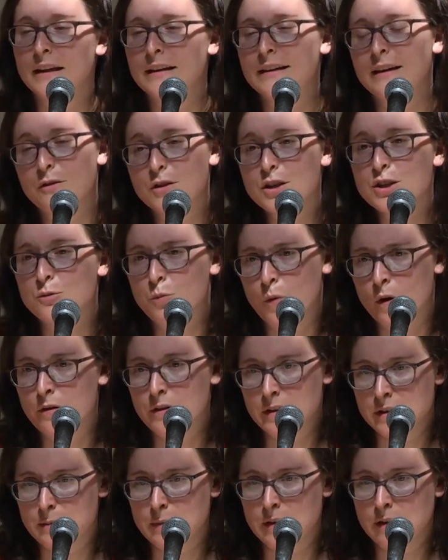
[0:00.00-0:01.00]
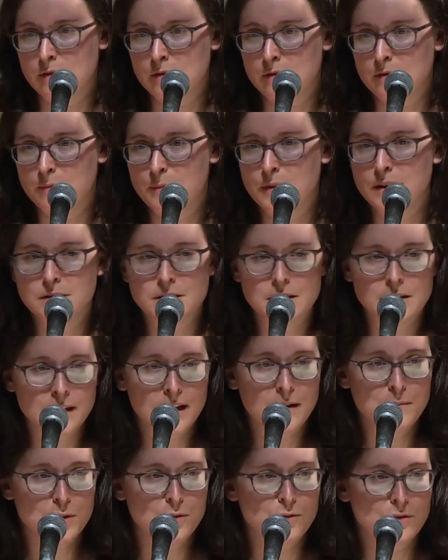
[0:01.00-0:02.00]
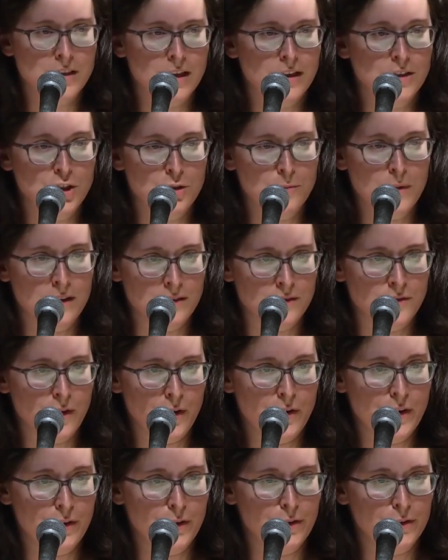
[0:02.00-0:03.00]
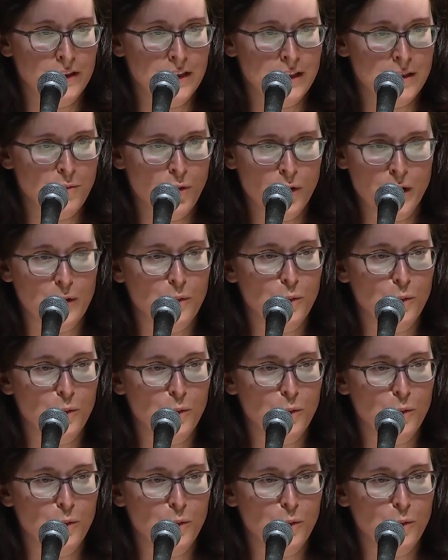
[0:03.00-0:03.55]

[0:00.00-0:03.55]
Now this worries me, because the time to recite Shema is very early in the morning.